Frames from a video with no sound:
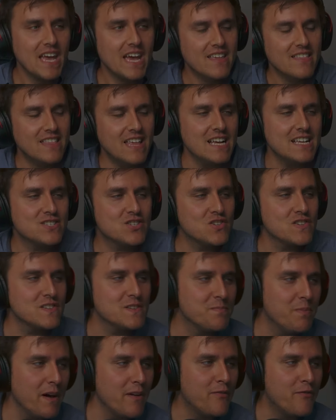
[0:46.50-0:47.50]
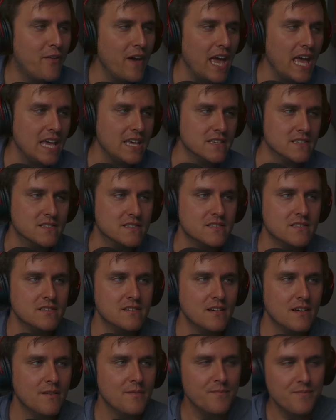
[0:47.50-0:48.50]
That's just my face.
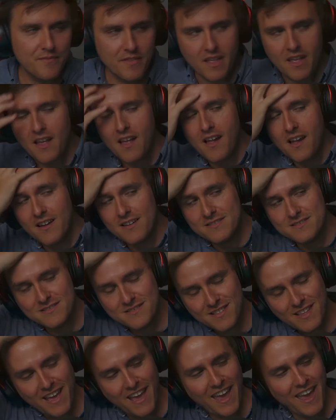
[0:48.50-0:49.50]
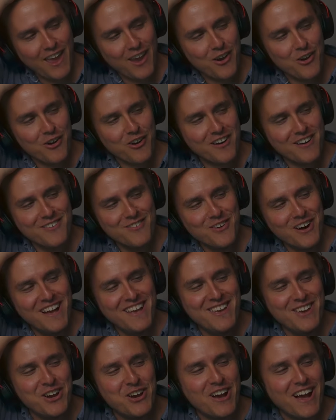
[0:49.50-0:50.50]
The hair? What are
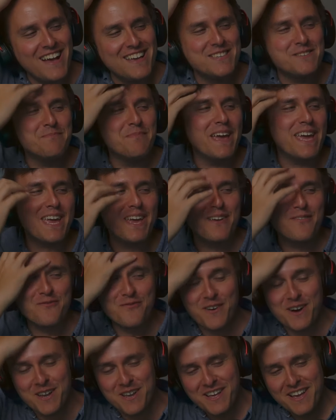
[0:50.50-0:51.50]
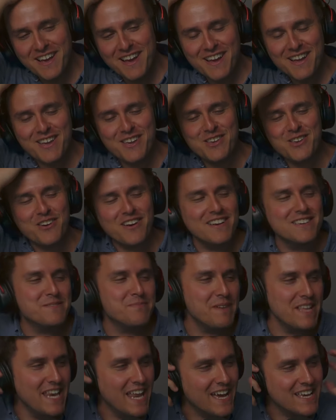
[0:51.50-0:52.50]
you guys making fun? Can you guys
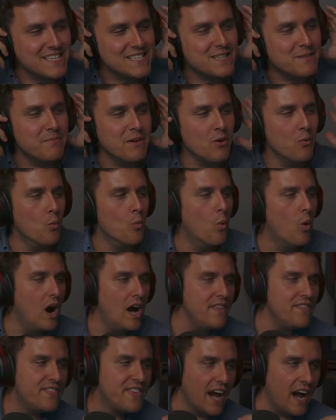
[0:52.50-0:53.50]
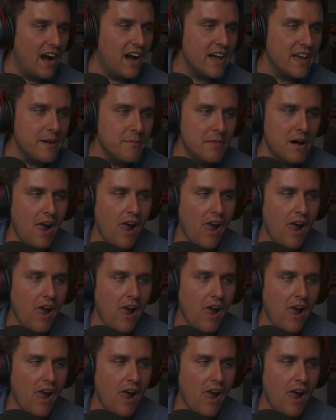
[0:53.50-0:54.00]
be nice to me one time?